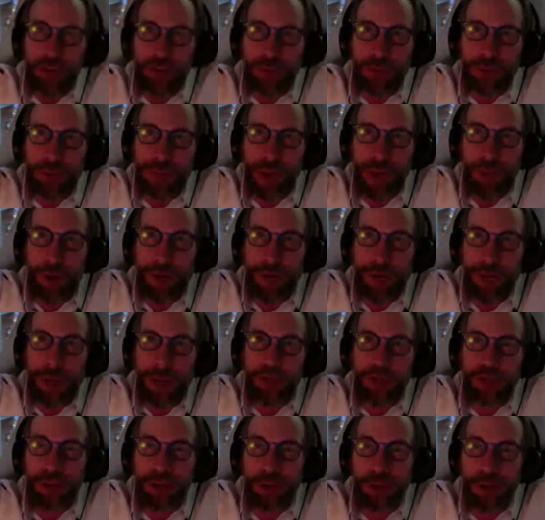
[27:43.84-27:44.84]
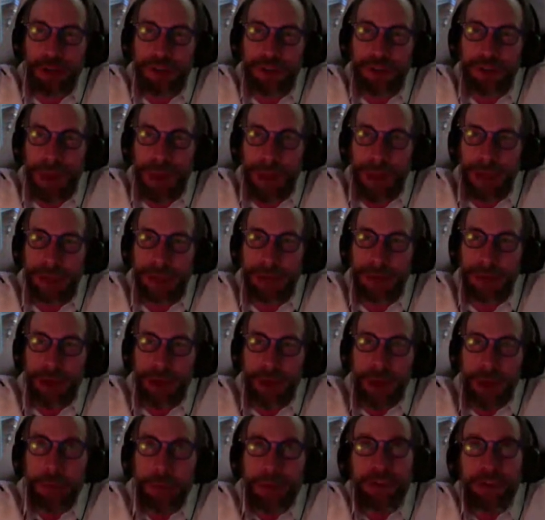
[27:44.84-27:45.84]
of what that radiation looks like,
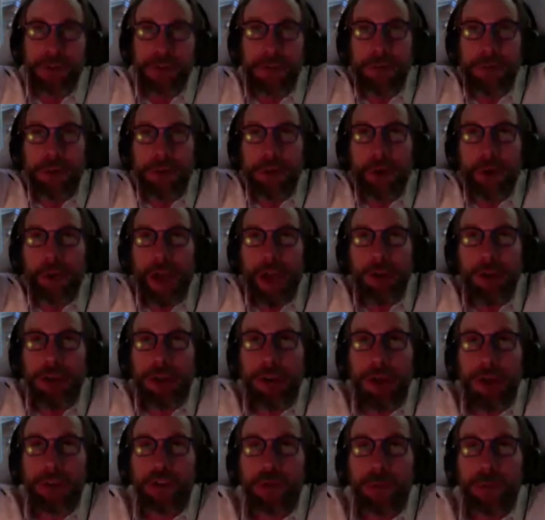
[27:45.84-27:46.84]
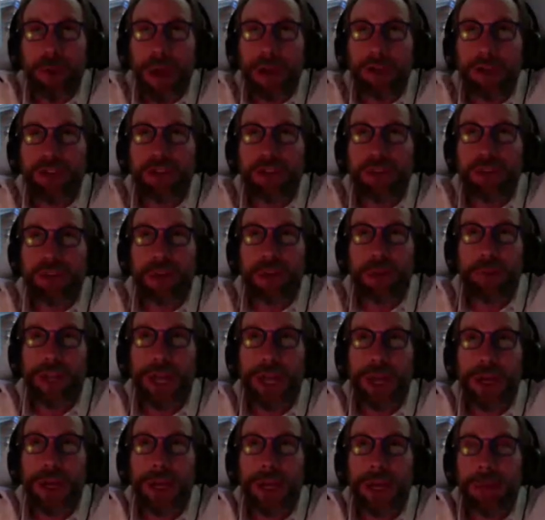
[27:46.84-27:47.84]
because if we look out in all directions and we
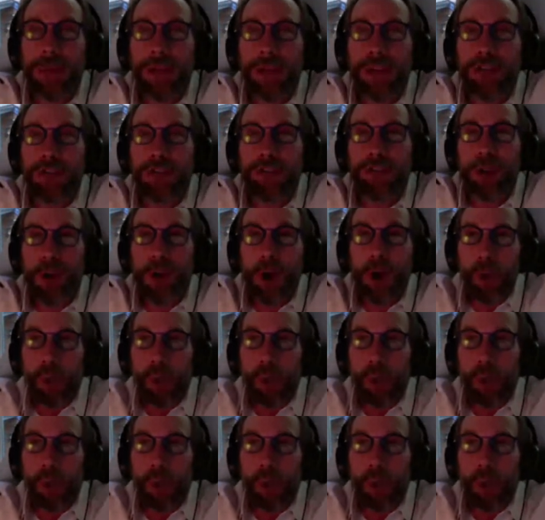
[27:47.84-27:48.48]
get an image,